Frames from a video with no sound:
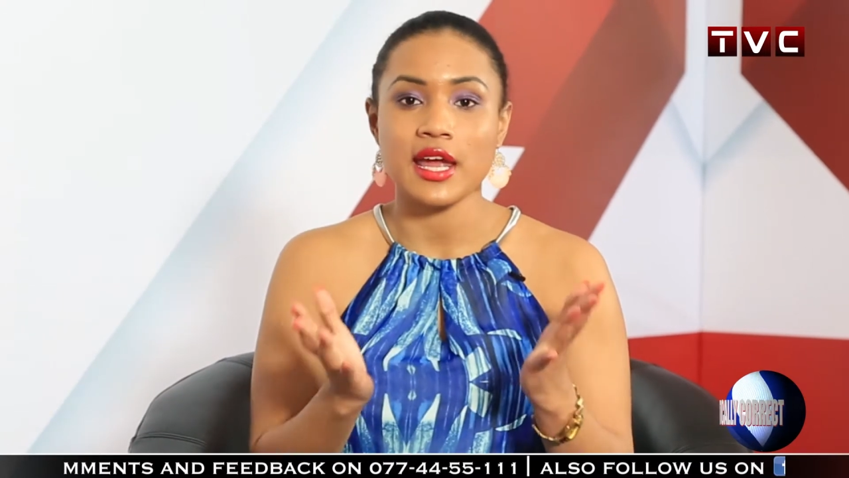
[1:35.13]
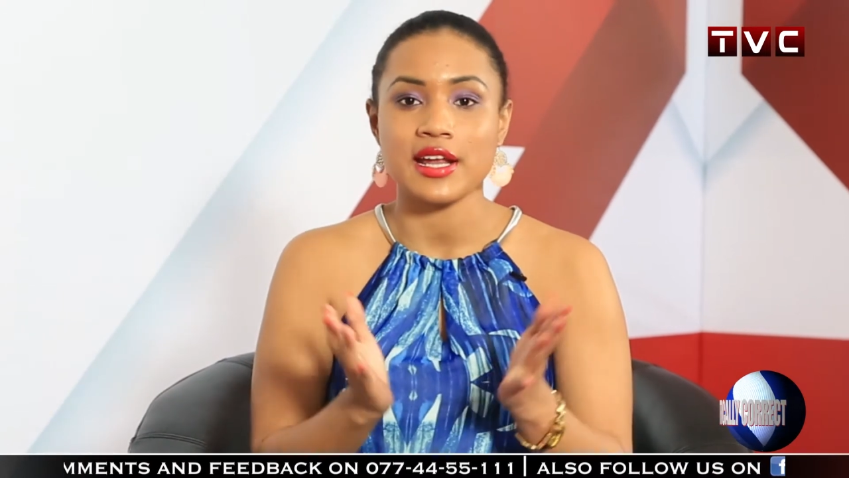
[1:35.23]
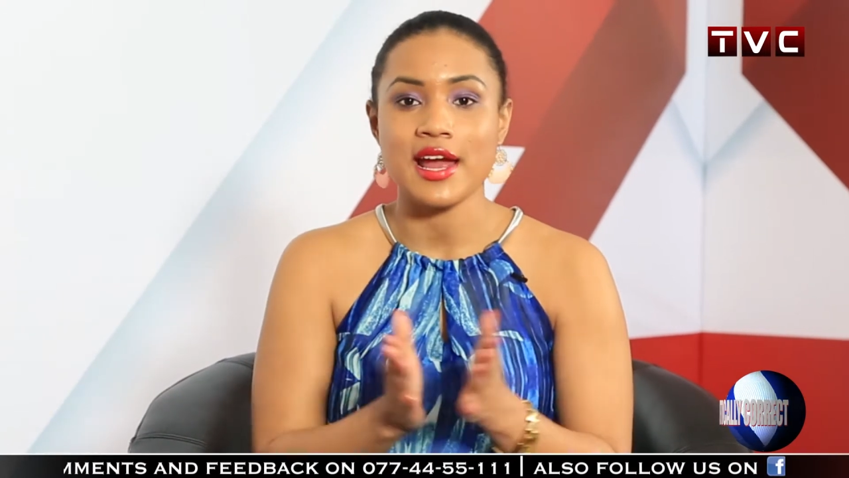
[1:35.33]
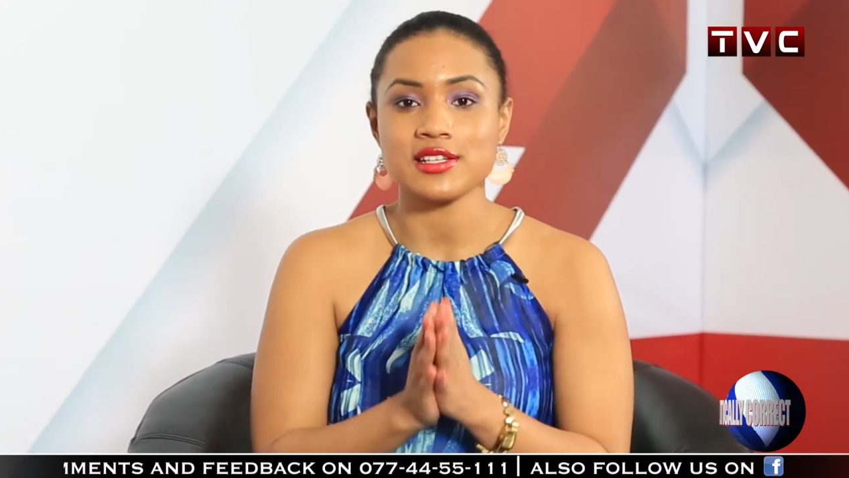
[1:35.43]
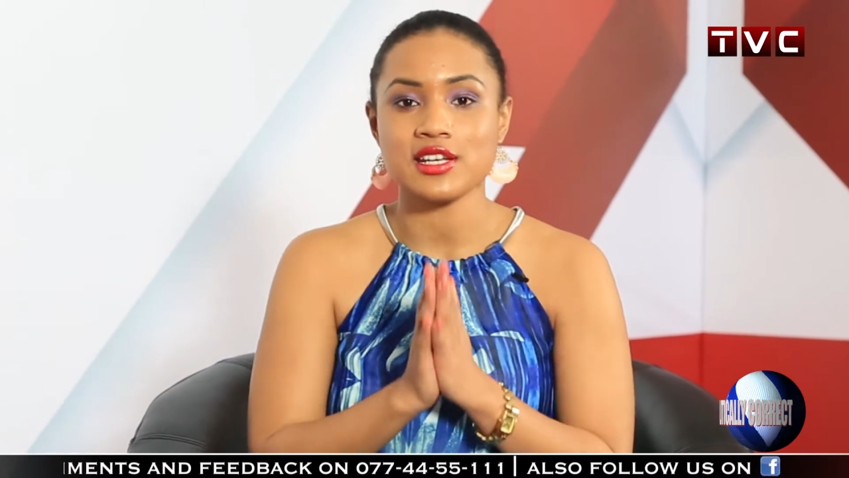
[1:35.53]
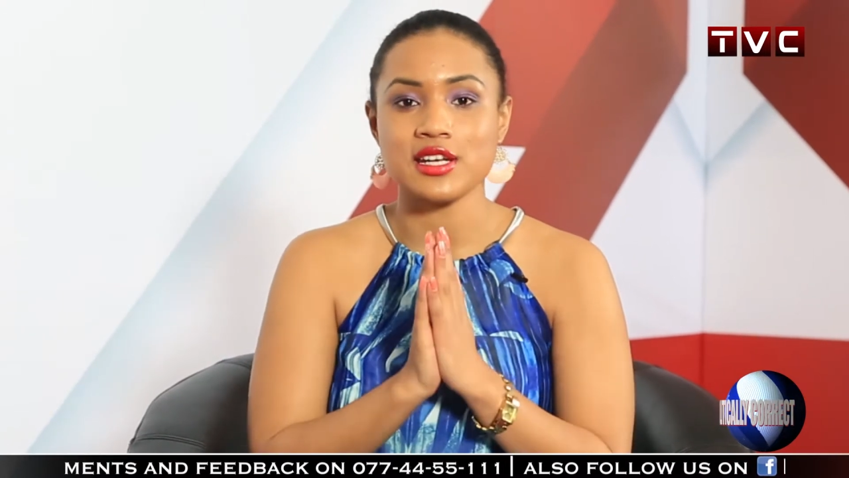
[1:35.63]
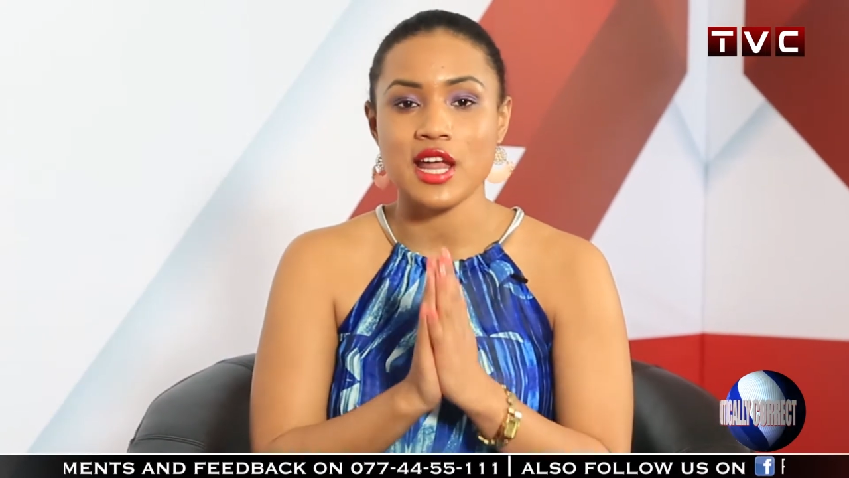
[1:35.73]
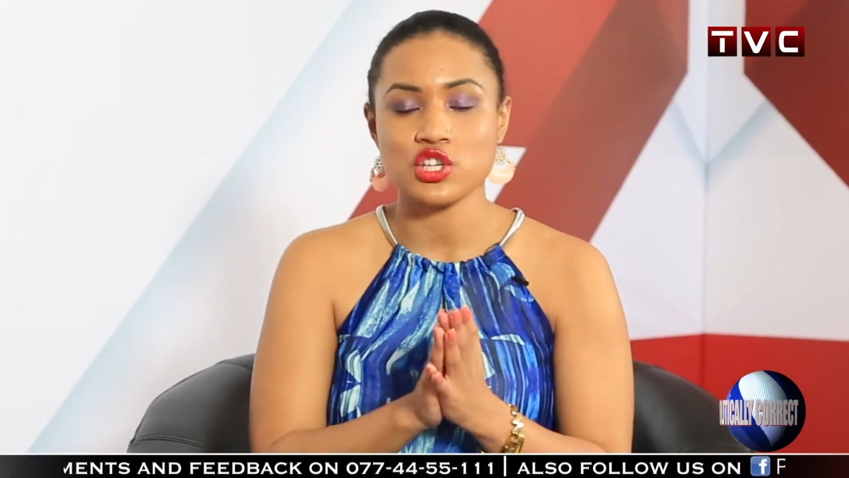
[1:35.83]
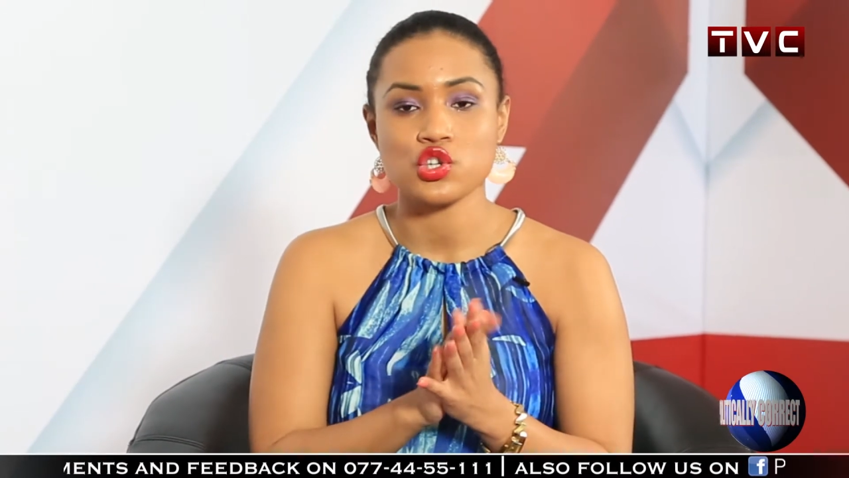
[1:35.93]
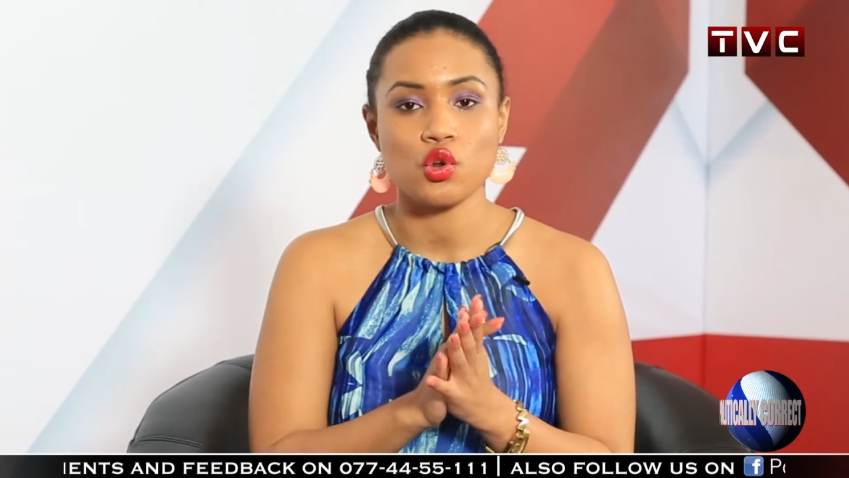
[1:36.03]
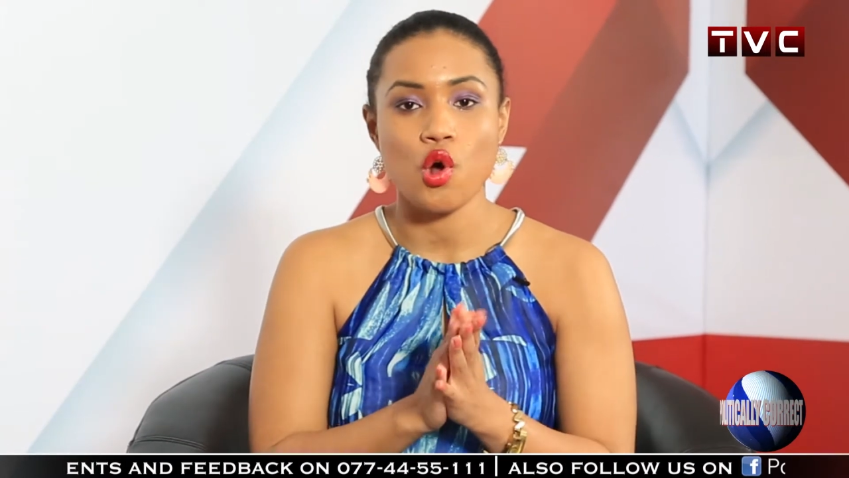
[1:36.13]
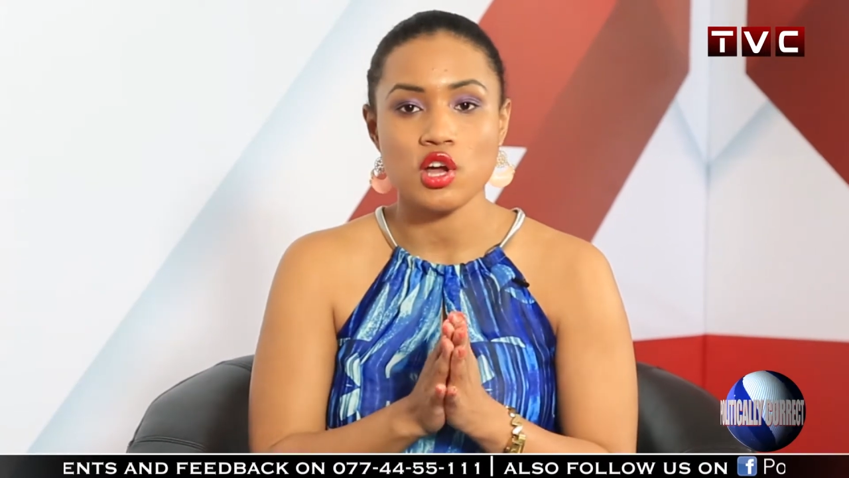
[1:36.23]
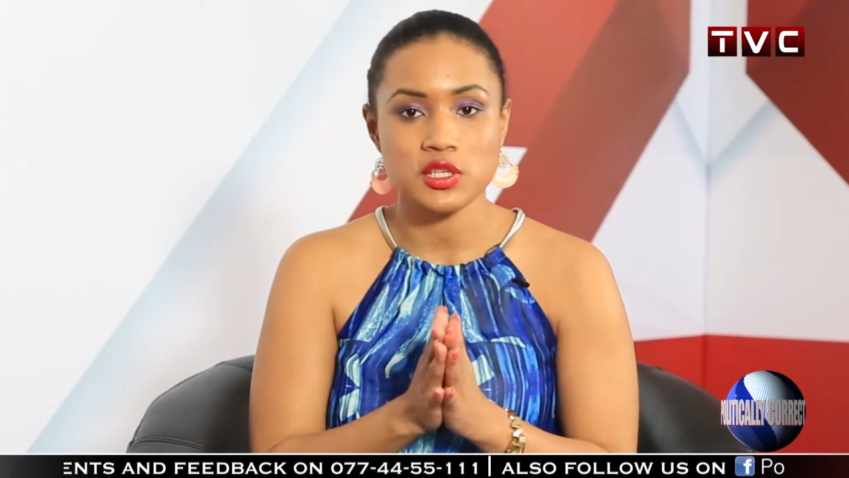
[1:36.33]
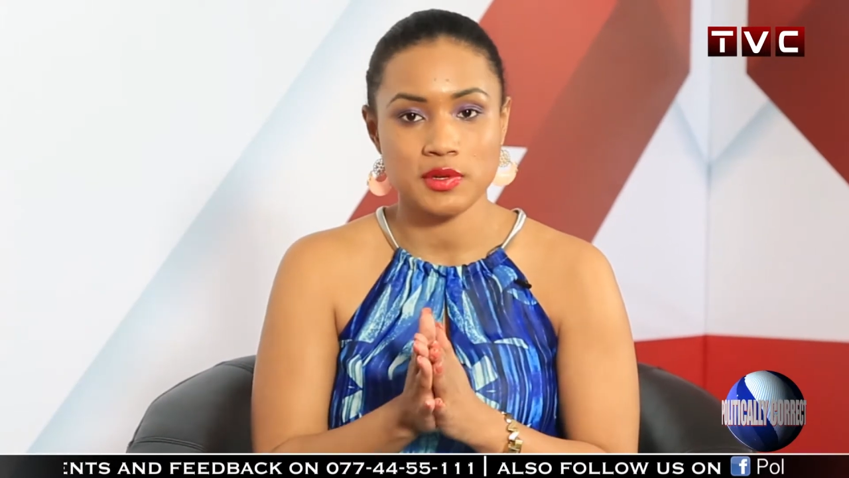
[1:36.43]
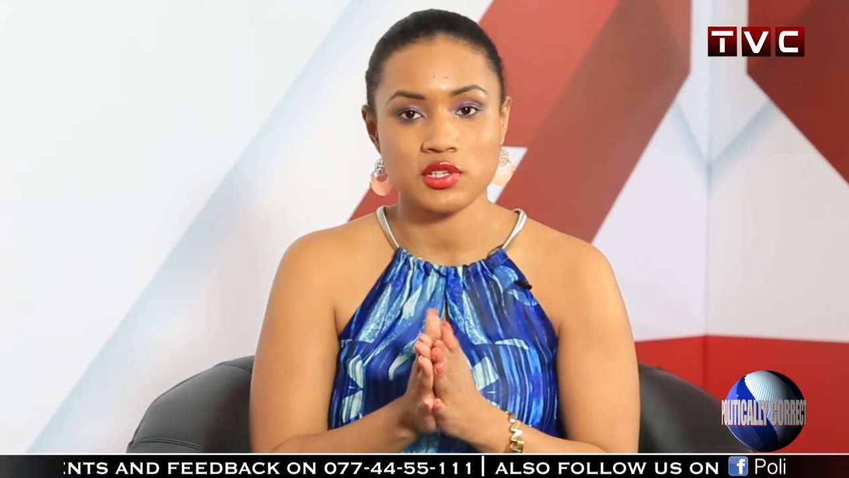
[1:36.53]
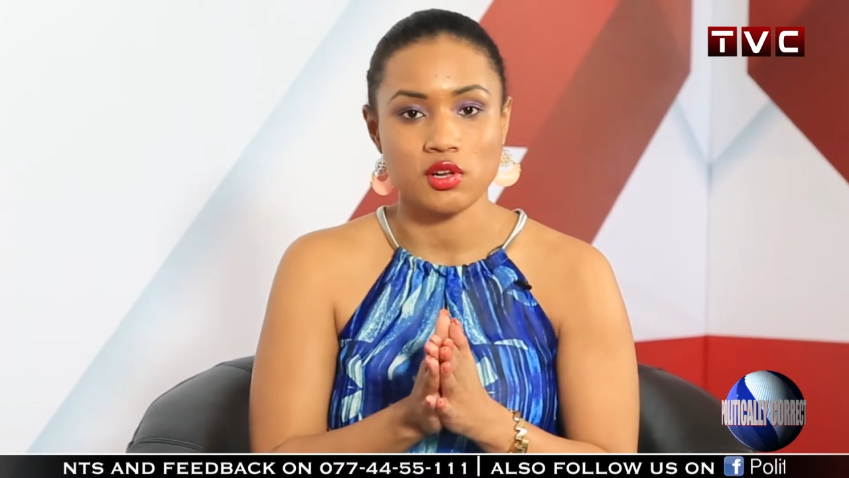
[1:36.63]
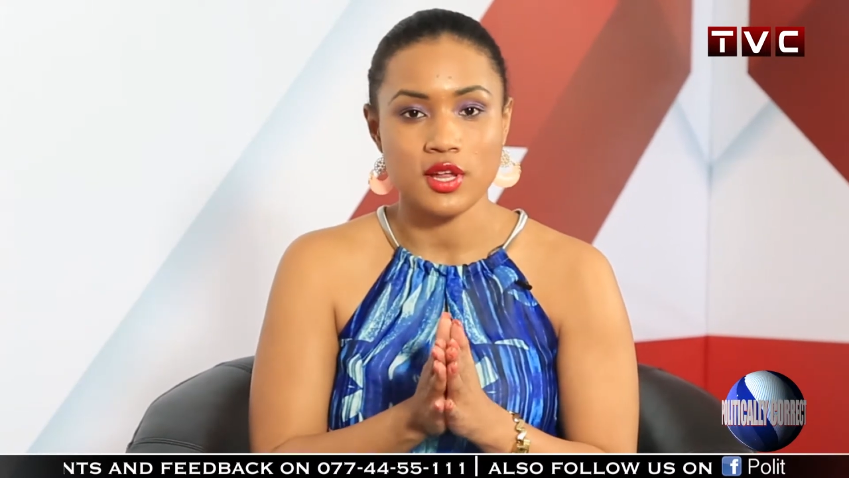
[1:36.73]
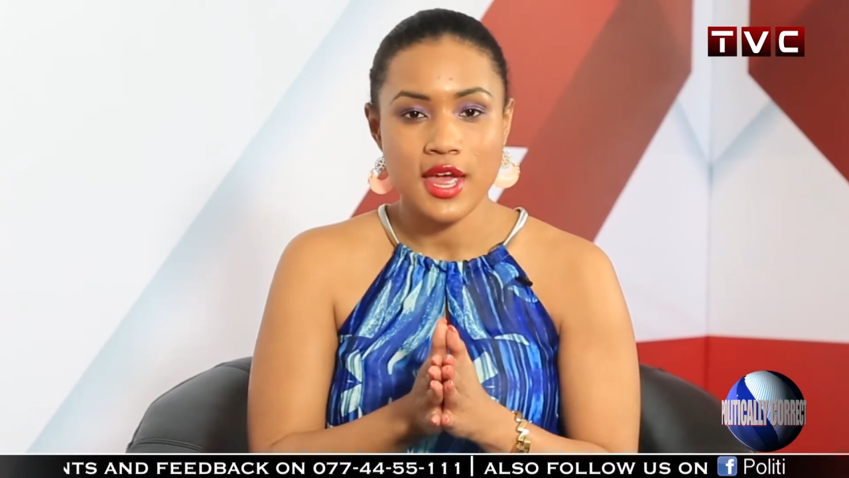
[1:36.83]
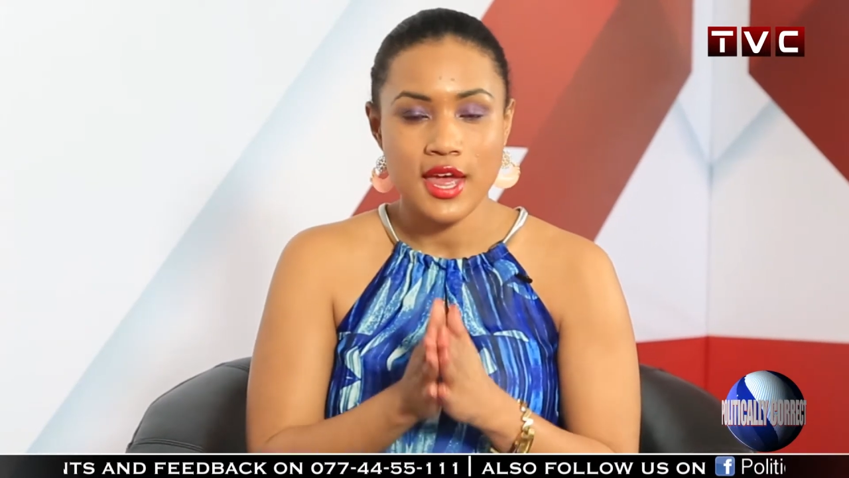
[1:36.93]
Kenyatta National Hospital.